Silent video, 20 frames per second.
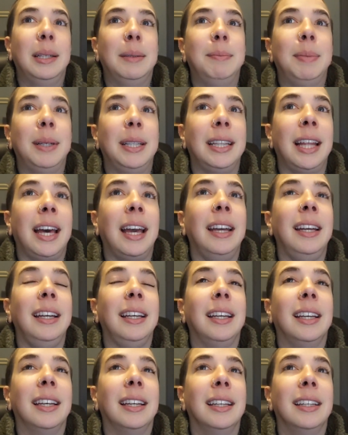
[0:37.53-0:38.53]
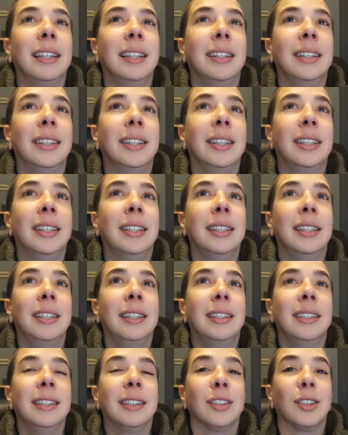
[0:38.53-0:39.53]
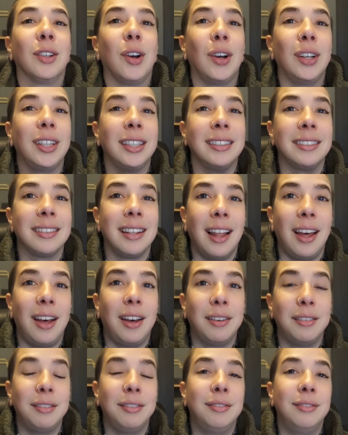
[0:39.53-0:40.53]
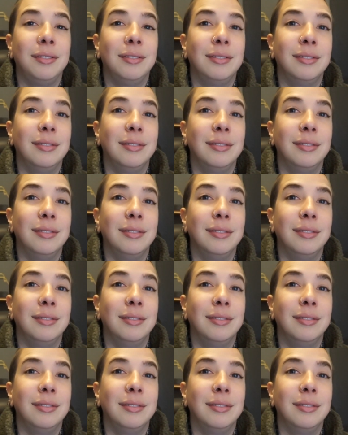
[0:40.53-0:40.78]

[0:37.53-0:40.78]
but like God is love.